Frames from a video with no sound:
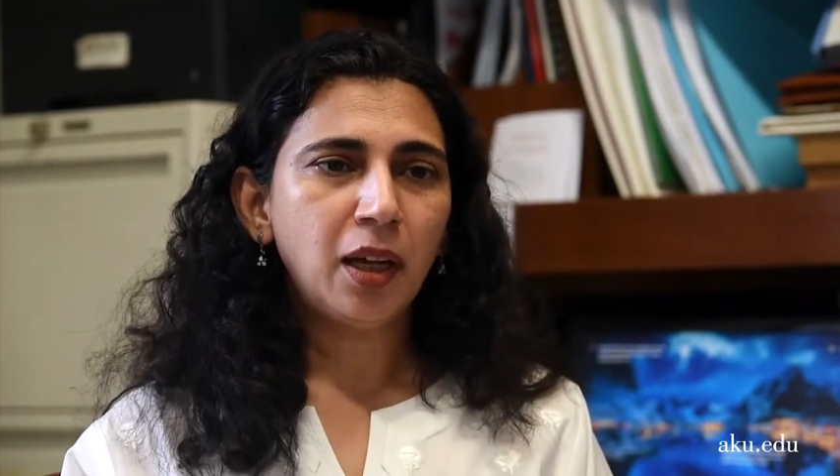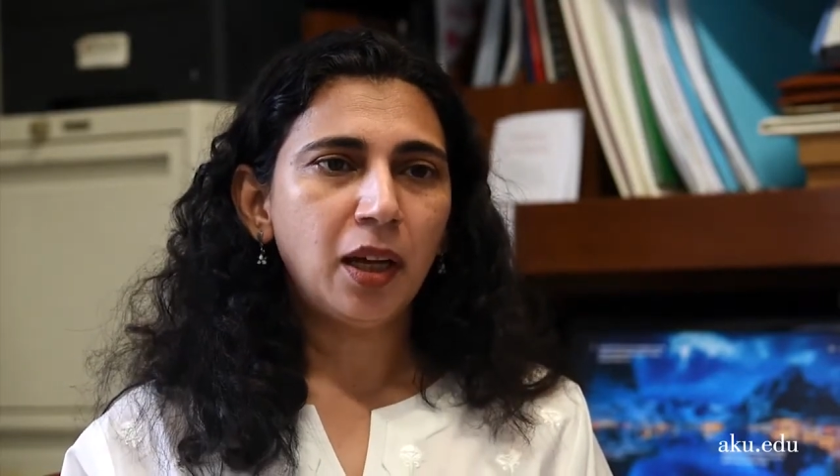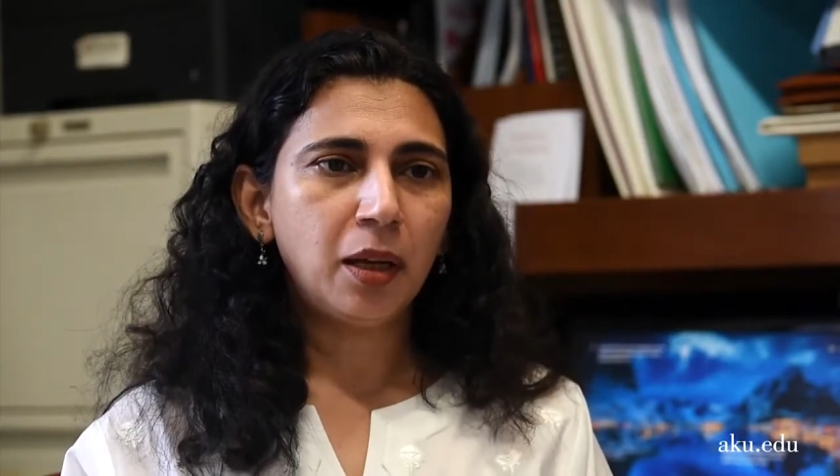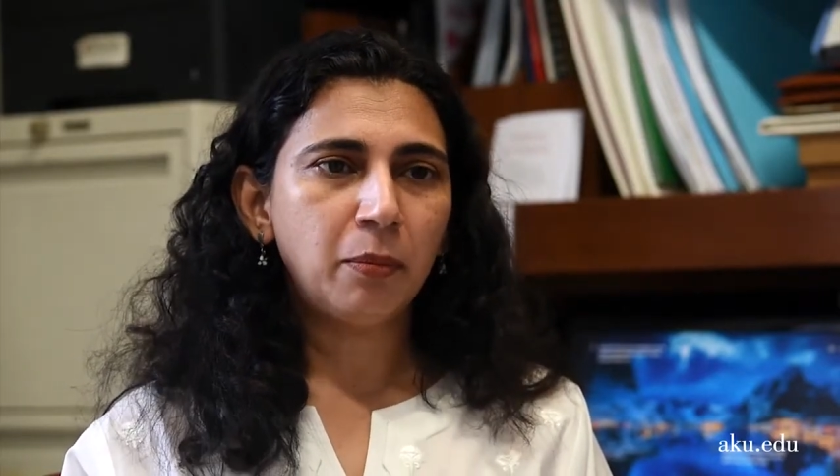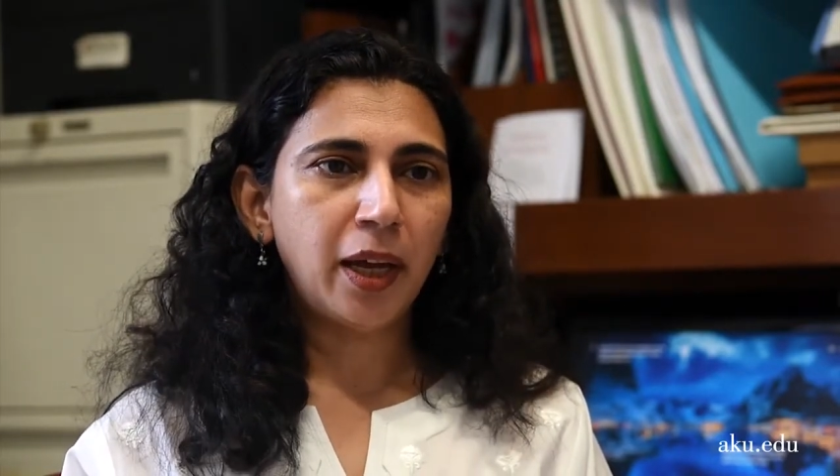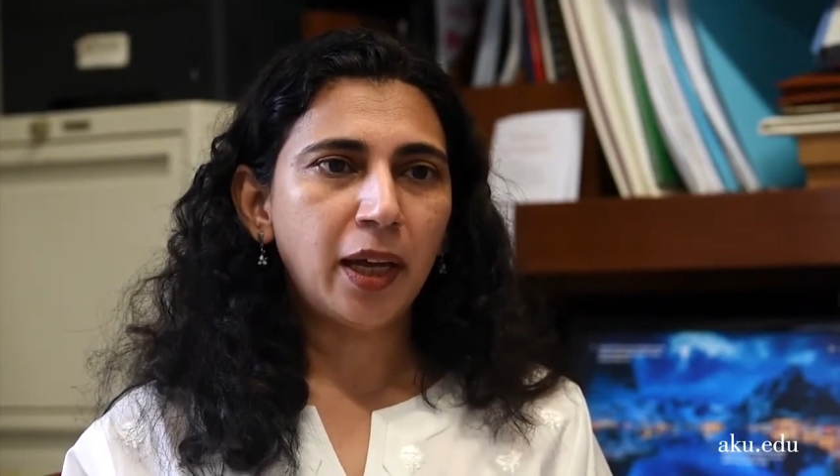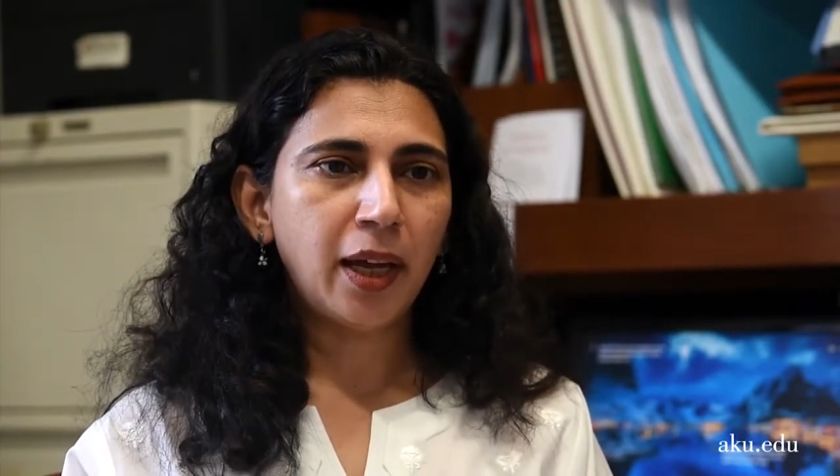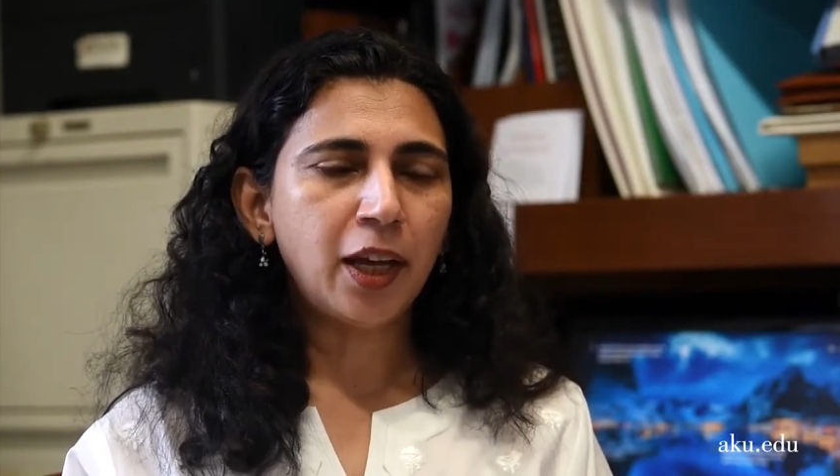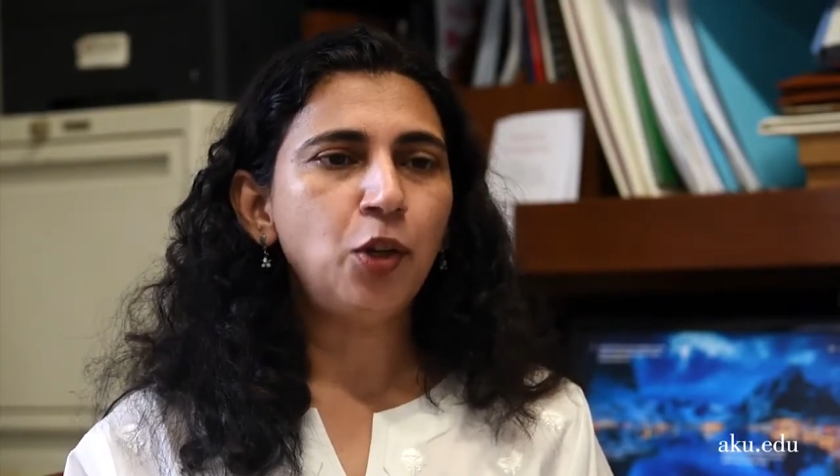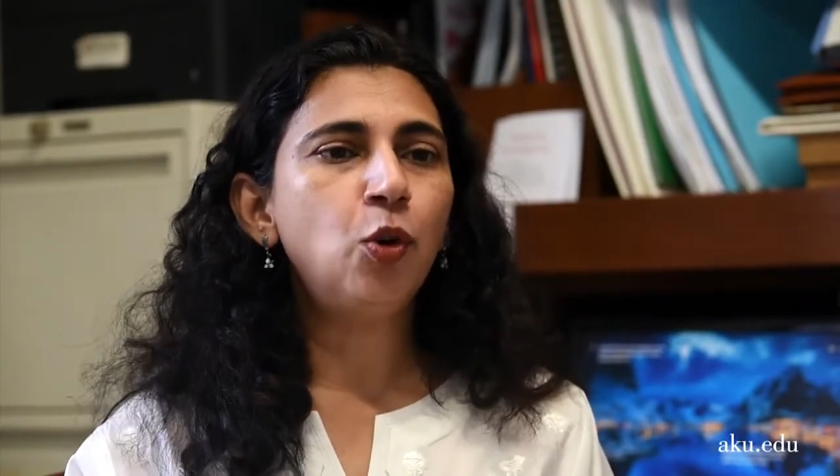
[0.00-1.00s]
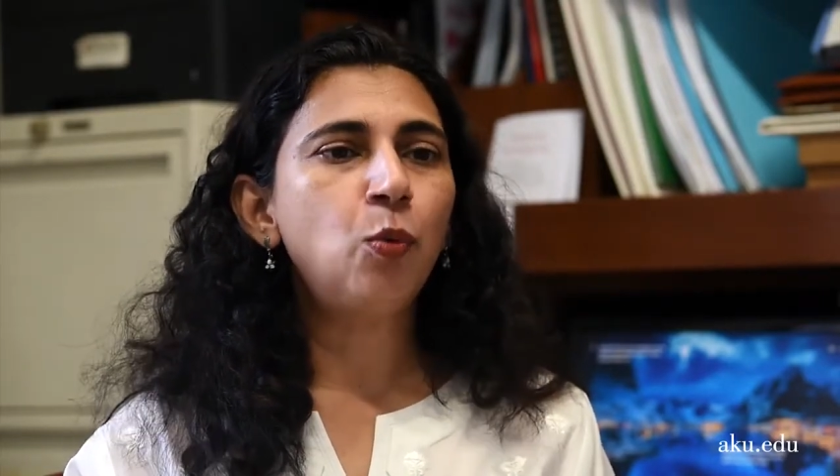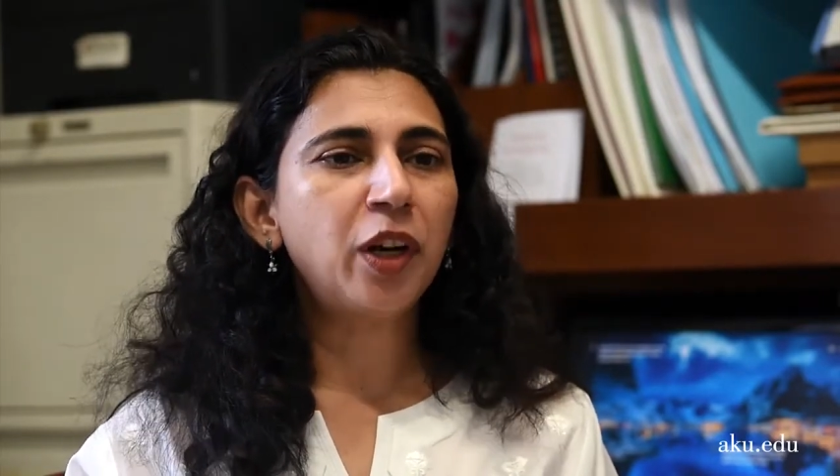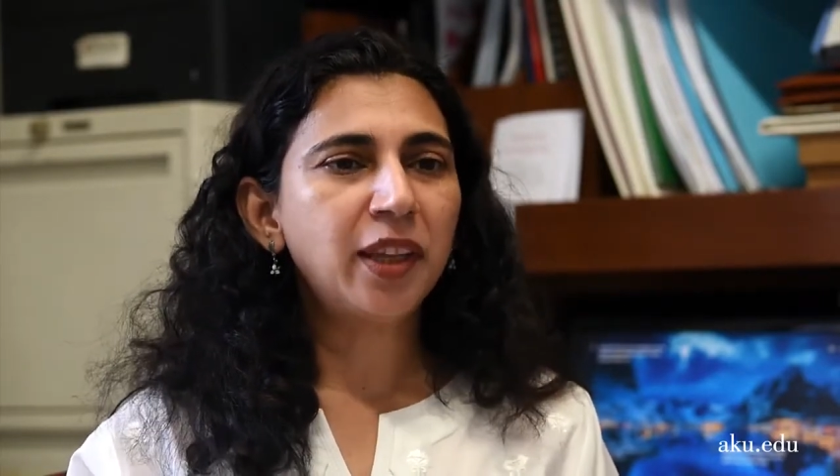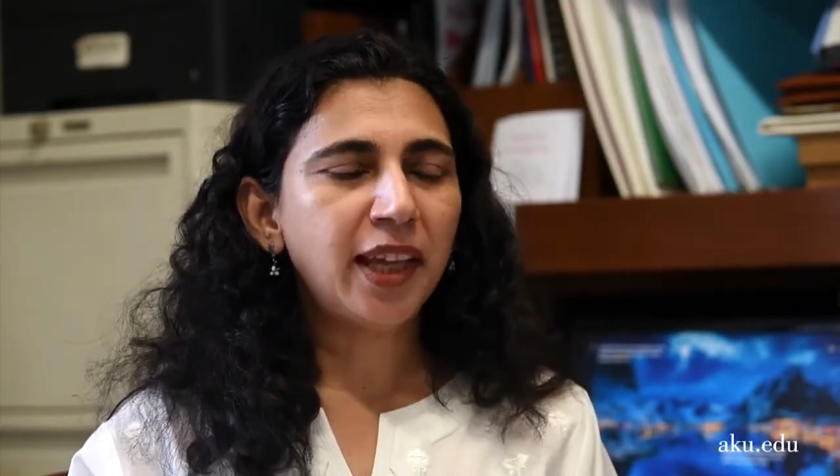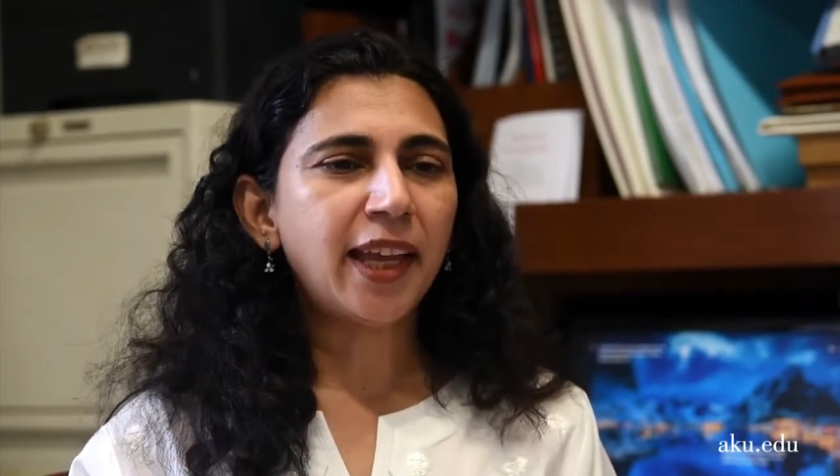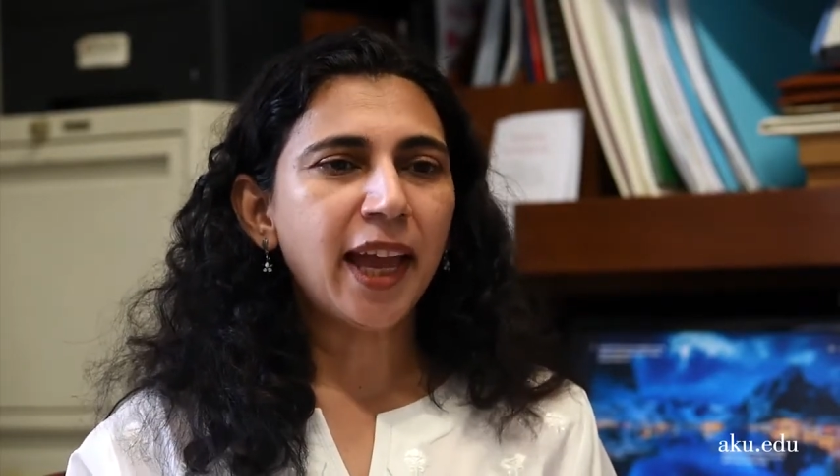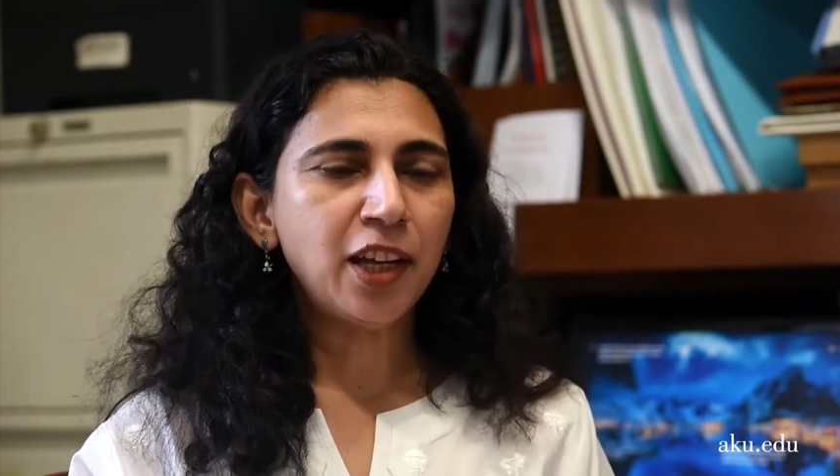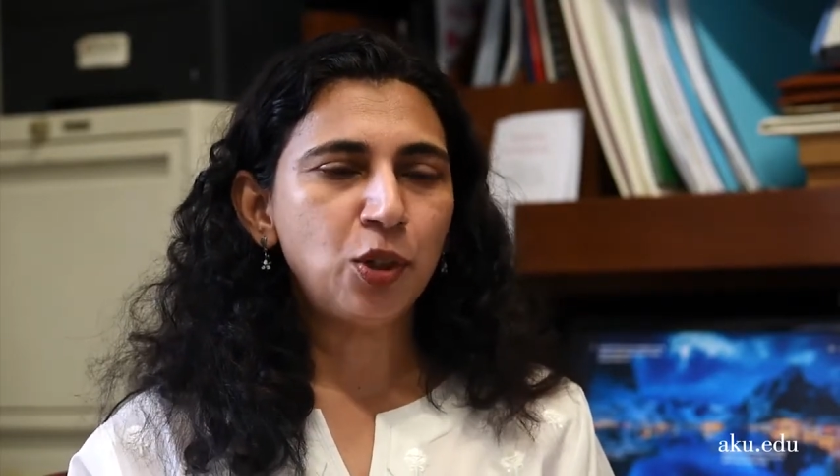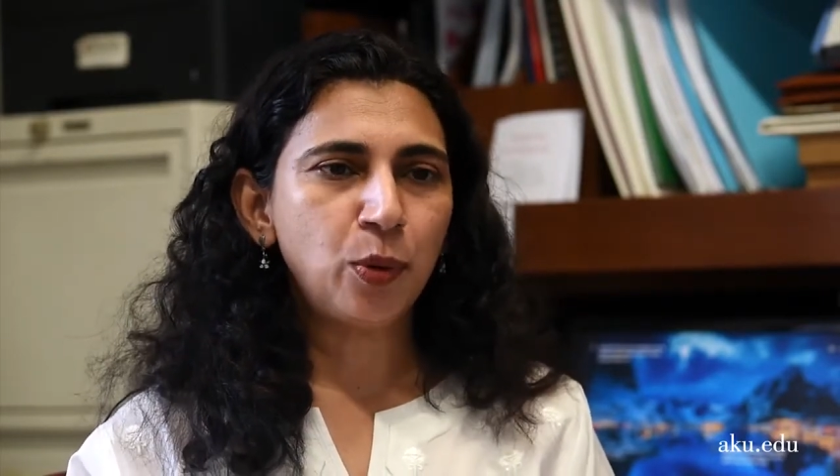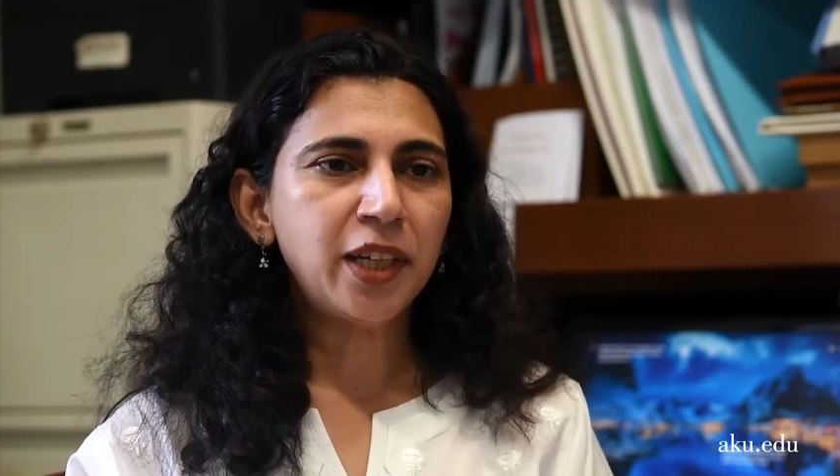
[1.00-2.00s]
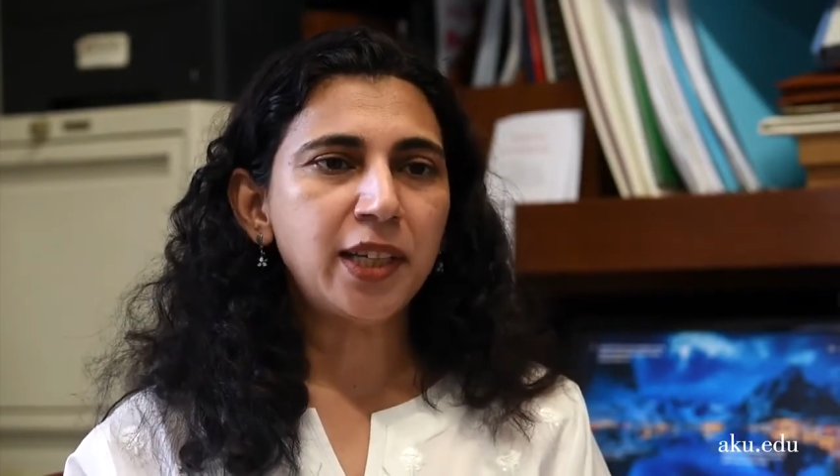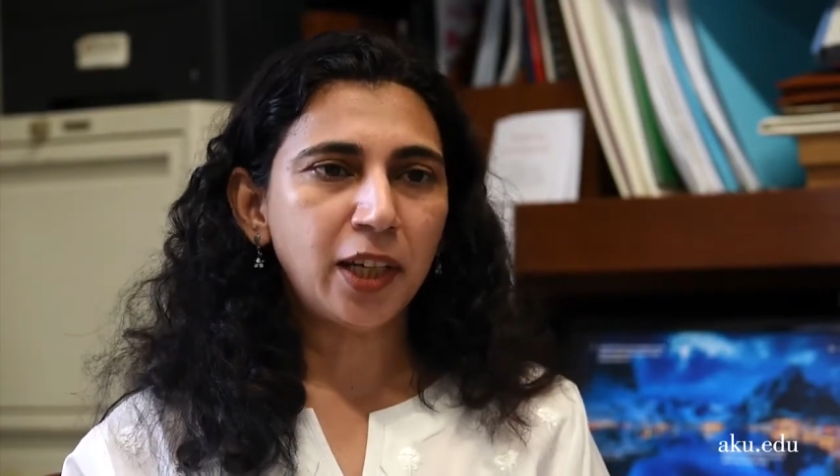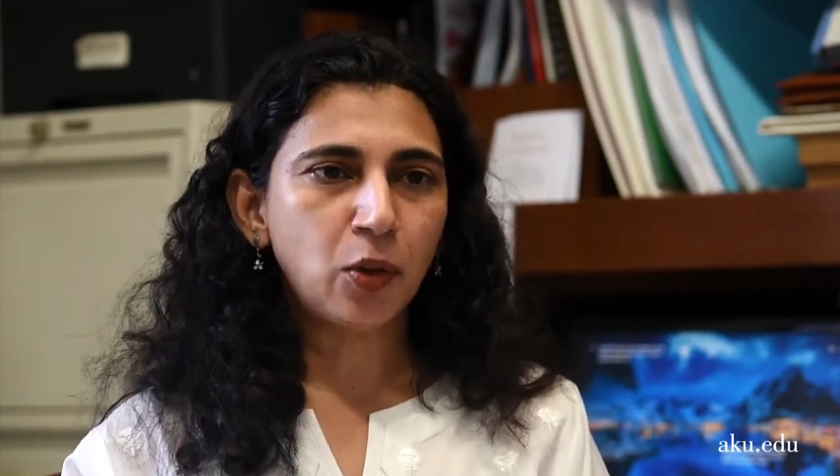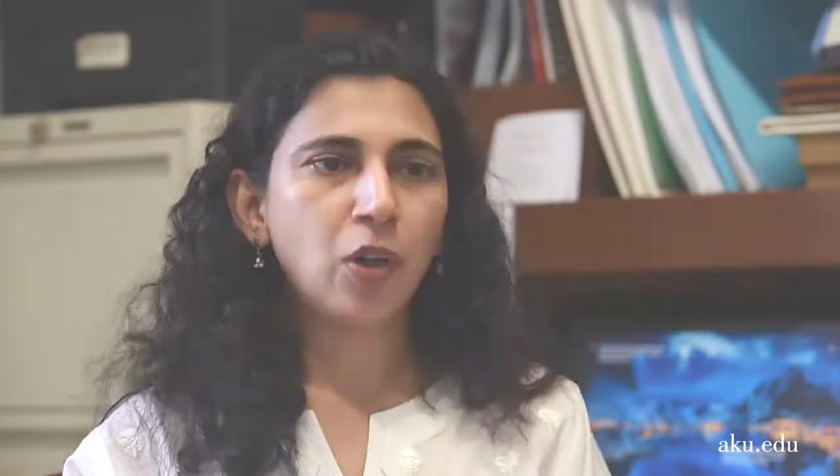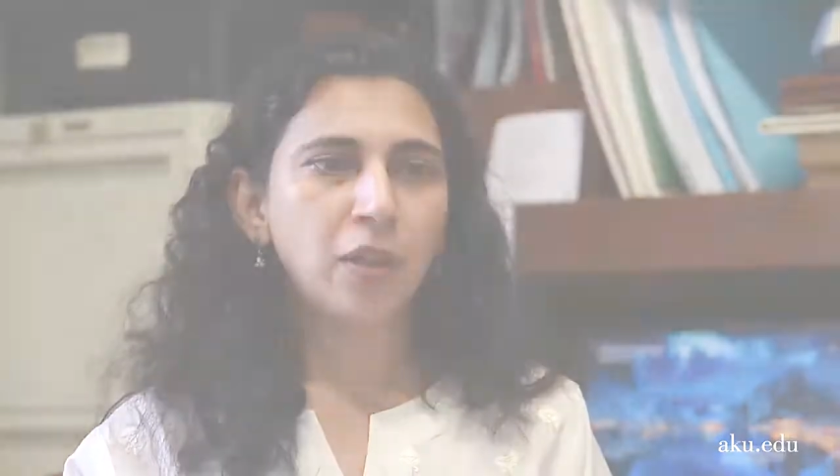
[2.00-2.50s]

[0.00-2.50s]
and know what they can do and take